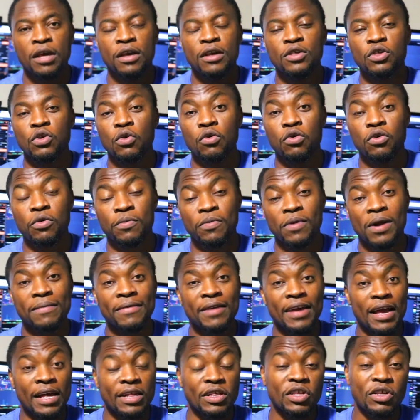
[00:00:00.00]
So you're
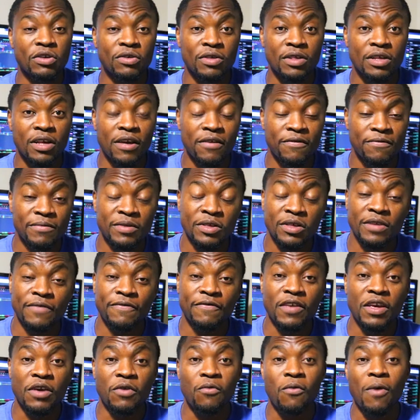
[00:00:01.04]
probably asking yourself, Mr.
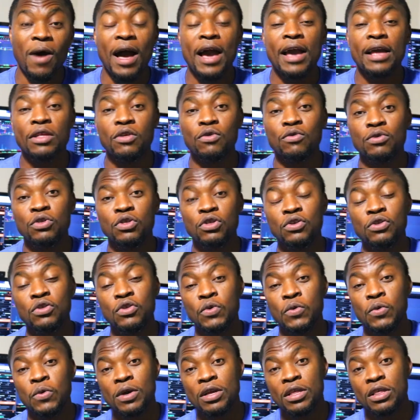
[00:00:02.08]
V, why don't you
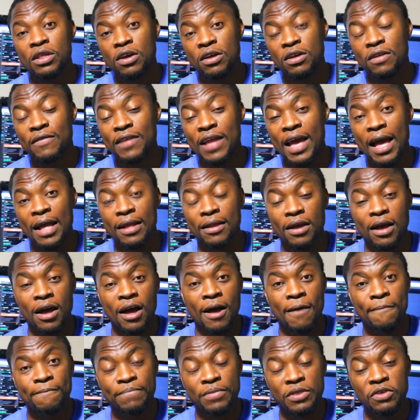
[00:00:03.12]
do a ton of that?
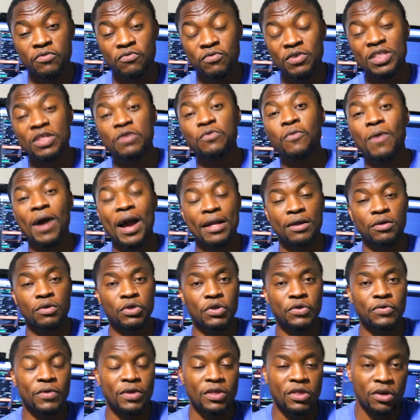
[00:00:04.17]
Um, the reason why I don't
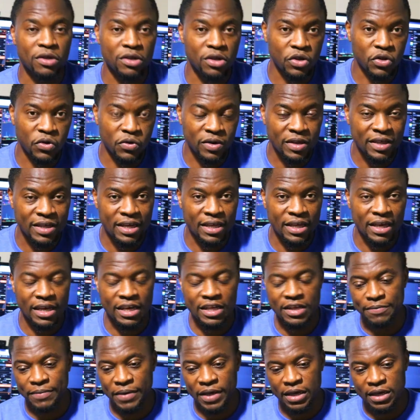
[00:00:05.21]
do a ton of short selling
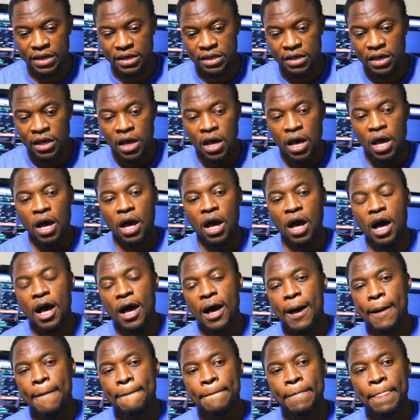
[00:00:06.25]
is because
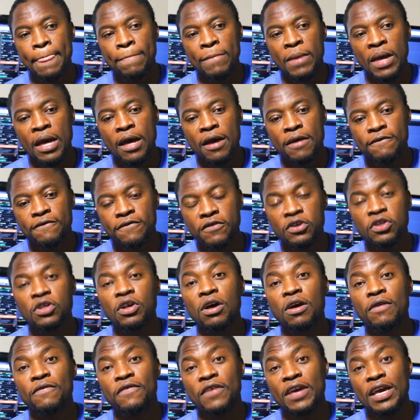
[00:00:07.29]
um, First
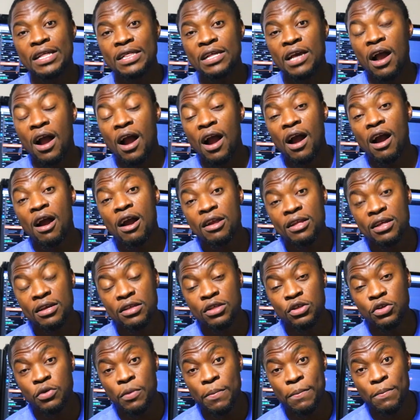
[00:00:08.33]
off, it's
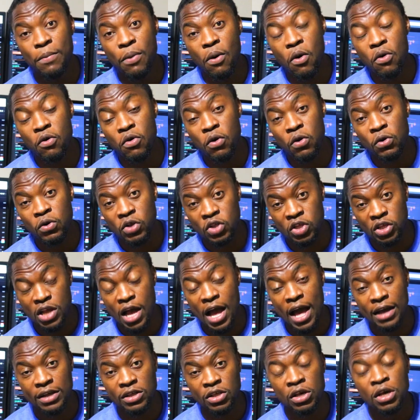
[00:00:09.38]
hard to borrow
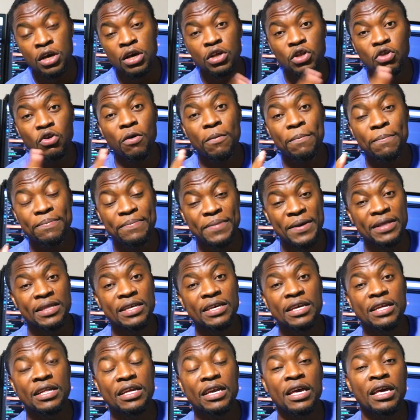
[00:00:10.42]
stocks. So
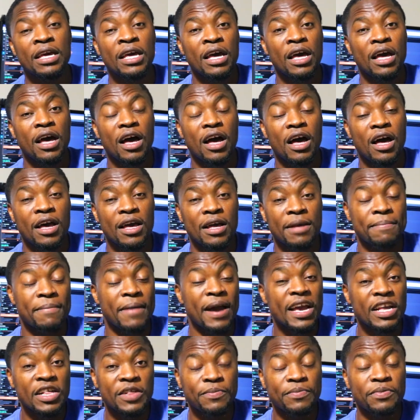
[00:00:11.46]
basically, uh, in
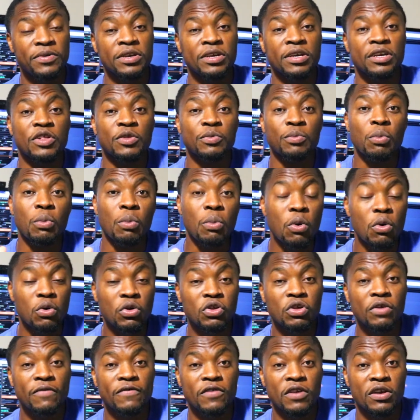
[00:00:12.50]
my experience,
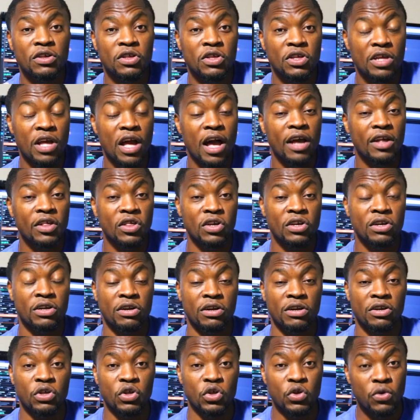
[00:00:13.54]
most of the stocks that
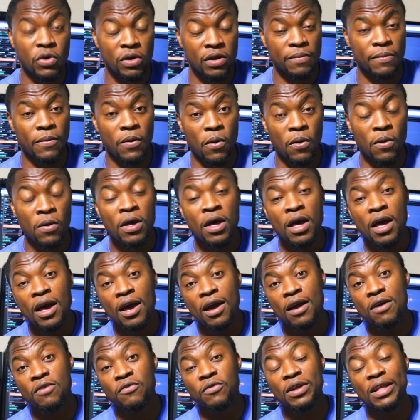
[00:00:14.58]
are shortable
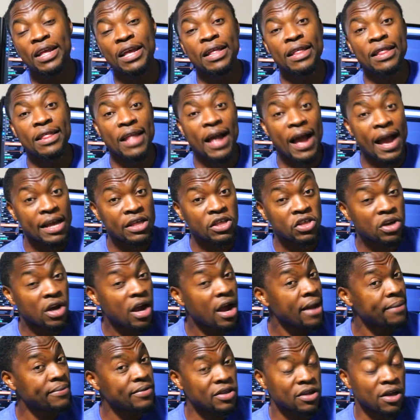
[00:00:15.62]
are really large
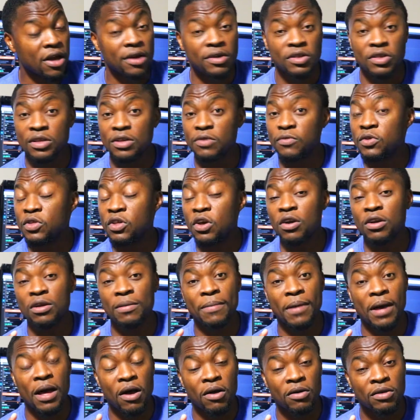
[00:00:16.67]
cap stocks. So we're talking
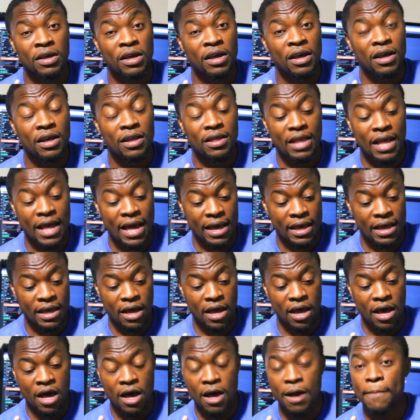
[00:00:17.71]
about like
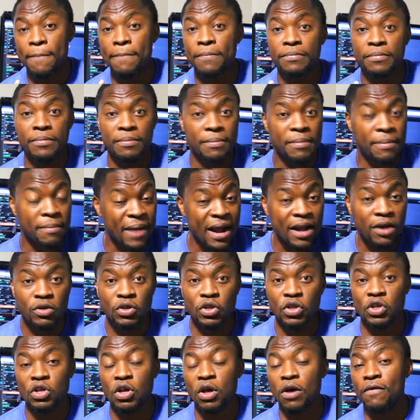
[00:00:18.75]
um,
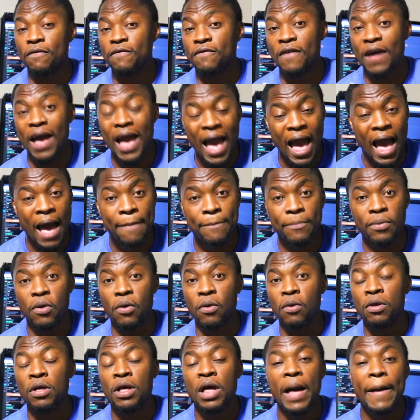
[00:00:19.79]
Microsoft,
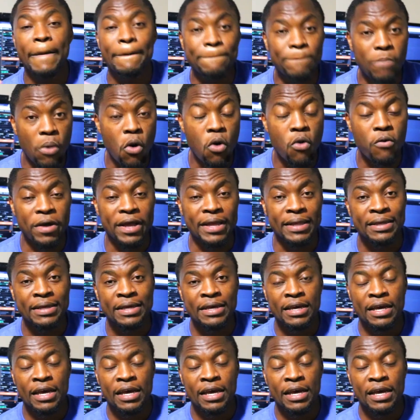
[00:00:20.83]
Apple, Boeing.